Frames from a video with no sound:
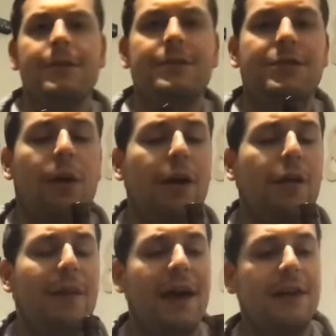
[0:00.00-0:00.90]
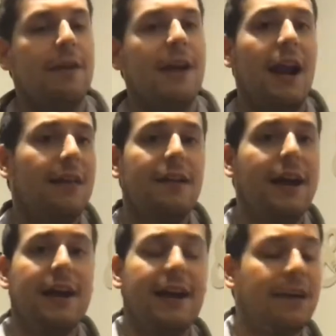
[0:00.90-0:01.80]
So aromatic right out of the
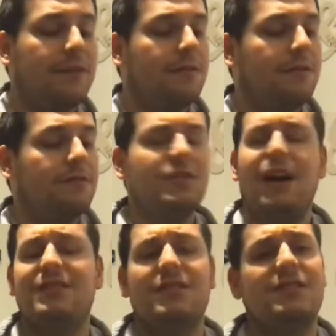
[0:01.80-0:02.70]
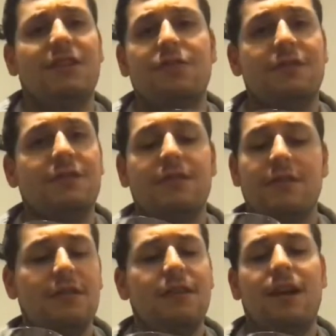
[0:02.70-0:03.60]
neck, guys. Tons of citrus,
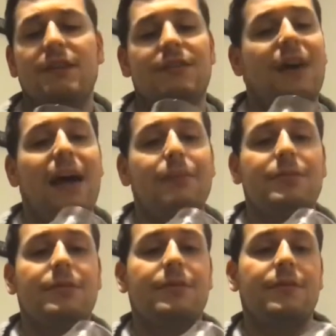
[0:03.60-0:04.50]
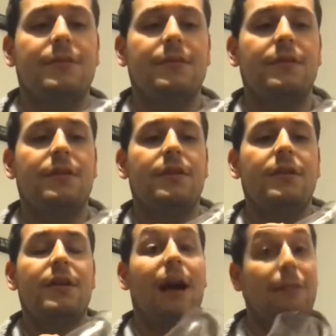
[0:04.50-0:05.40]
tons of hops.
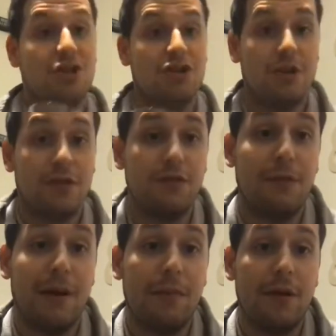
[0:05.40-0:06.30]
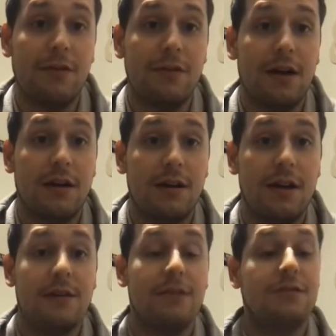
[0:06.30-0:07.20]
I'm going to share this with my brother-in-law
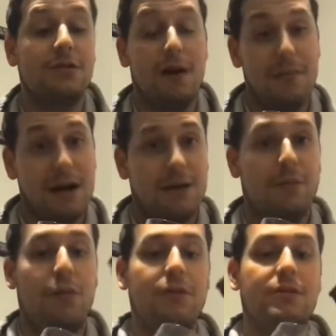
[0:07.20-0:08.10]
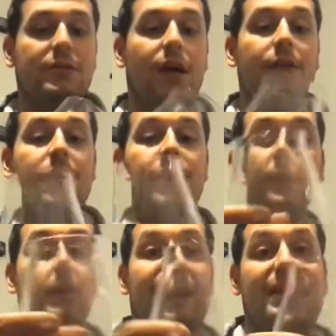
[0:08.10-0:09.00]
today, so I'm not going to pour this all.
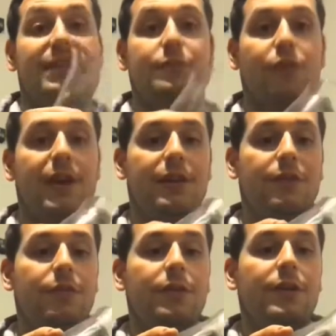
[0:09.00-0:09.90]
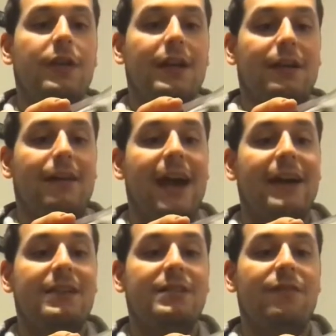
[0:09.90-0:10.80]
Got this brand new
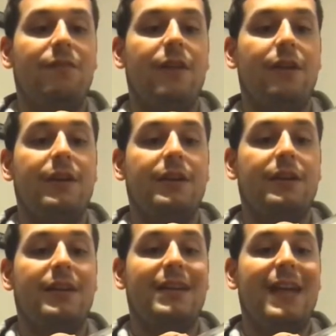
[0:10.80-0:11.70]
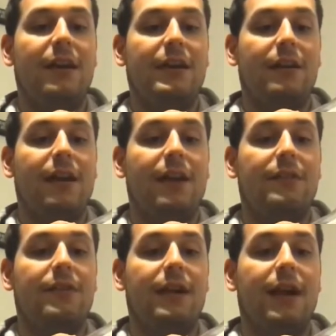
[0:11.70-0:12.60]
glass, very good Italian glass
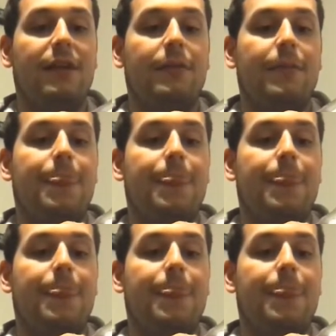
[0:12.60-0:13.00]
here, guys.